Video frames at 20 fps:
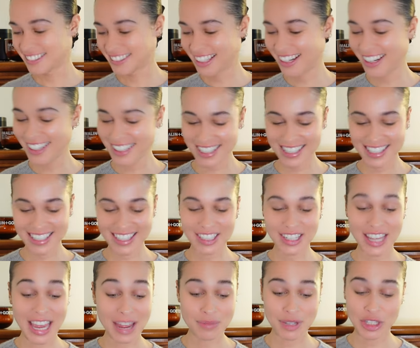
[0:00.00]
Plus, this is
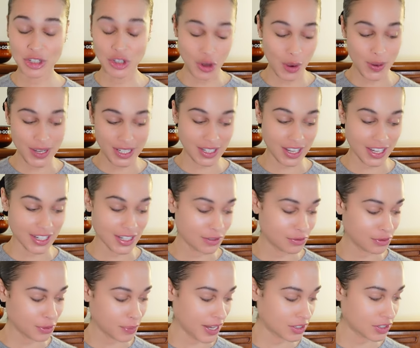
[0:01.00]
getting me so excited
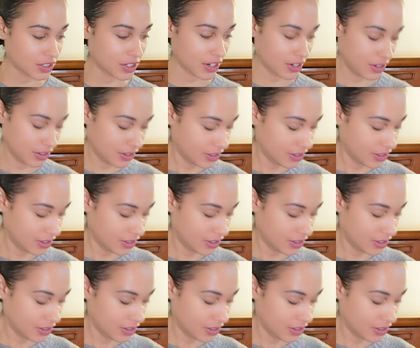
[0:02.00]
for Mexico.